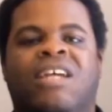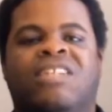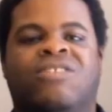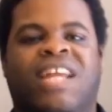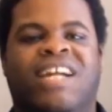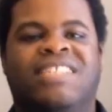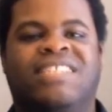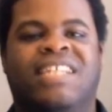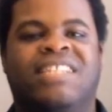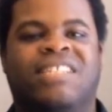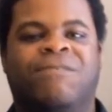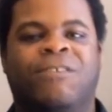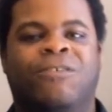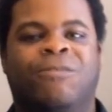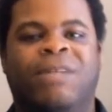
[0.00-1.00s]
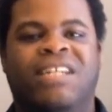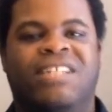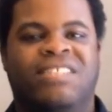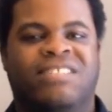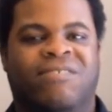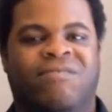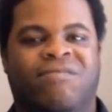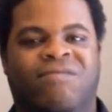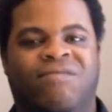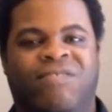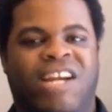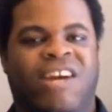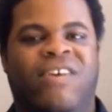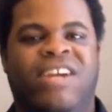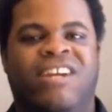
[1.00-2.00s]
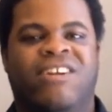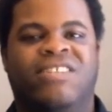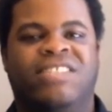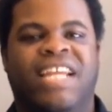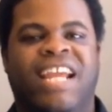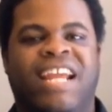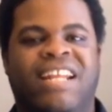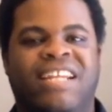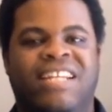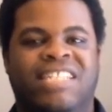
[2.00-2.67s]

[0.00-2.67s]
So, like I said, this film is very entertaining.